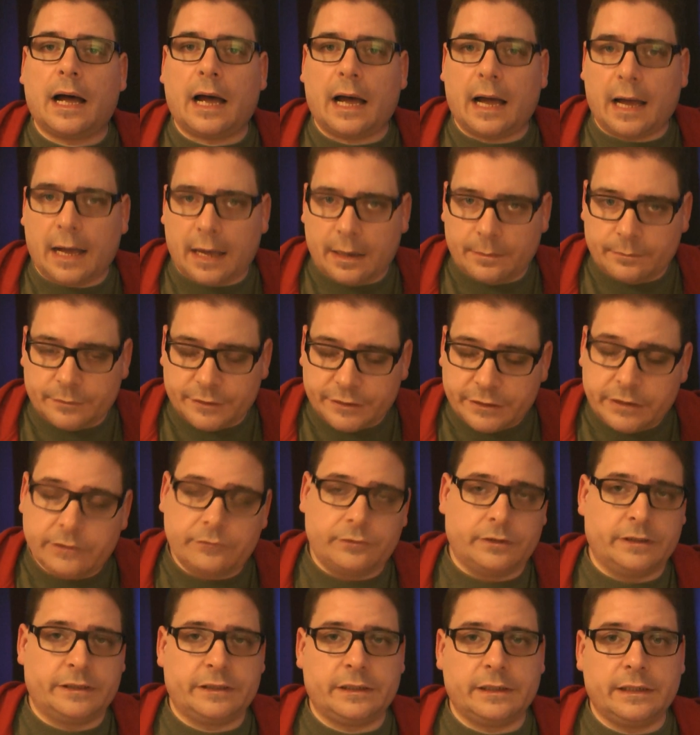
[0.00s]
I'm
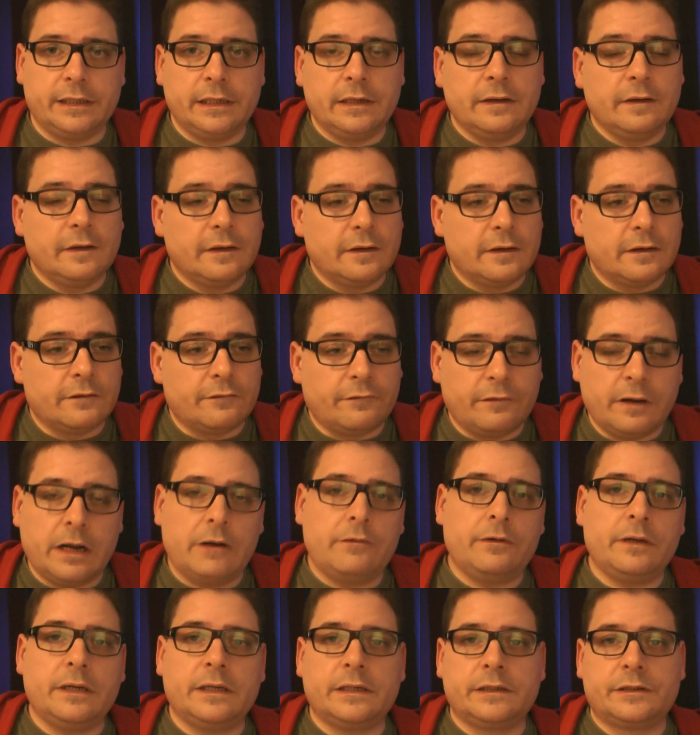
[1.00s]
seriously
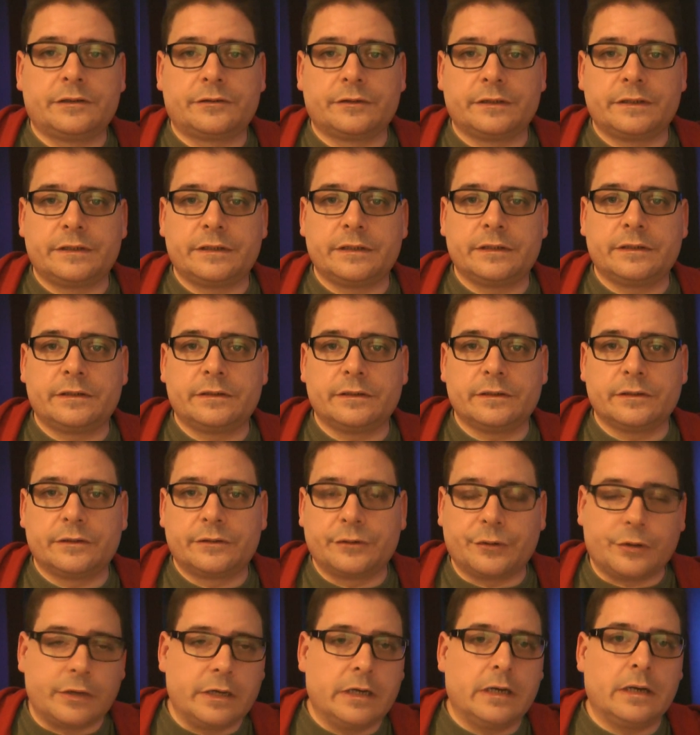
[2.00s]
very interested
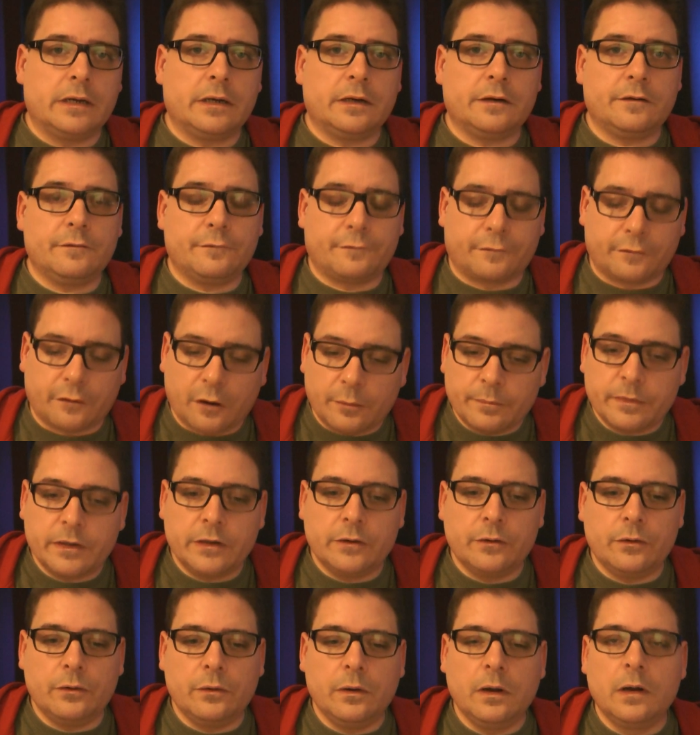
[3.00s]
to hear from
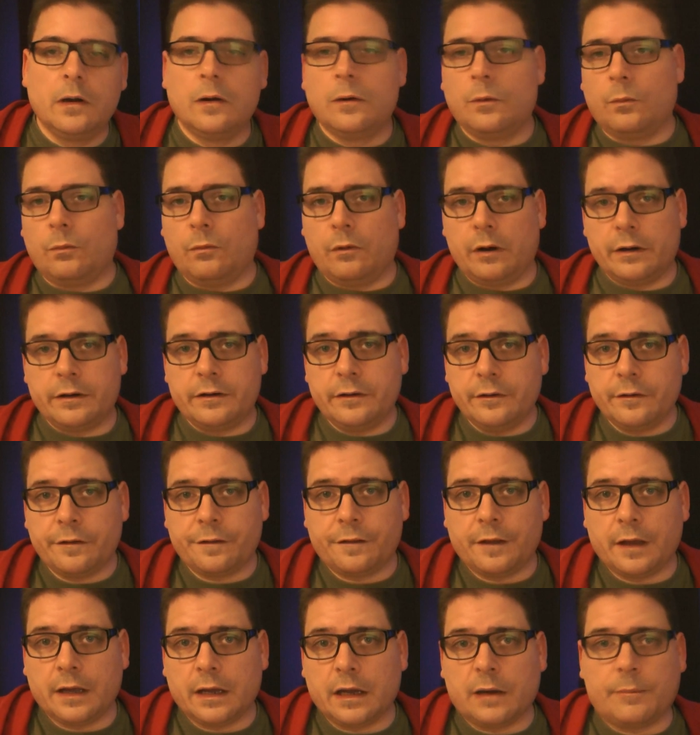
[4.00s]
you what you
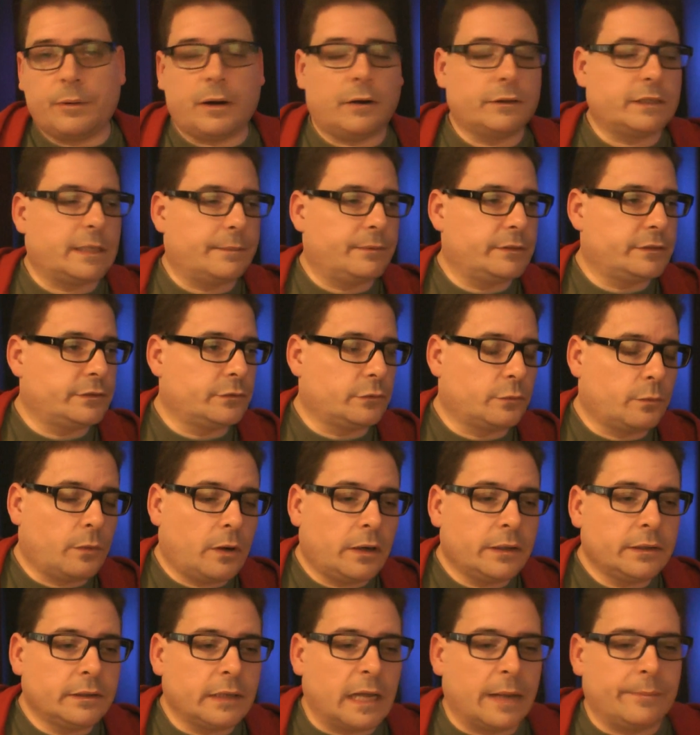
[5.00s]
think about episode
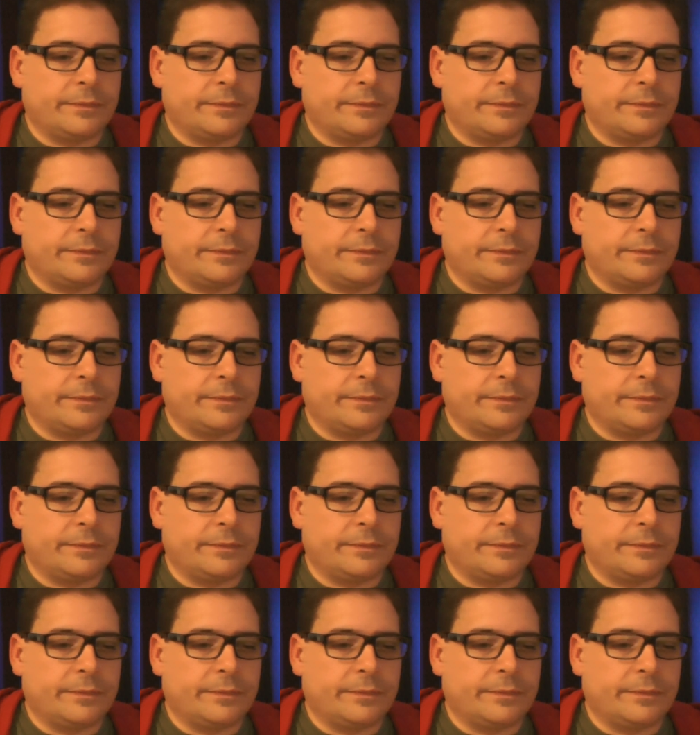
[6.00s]
1,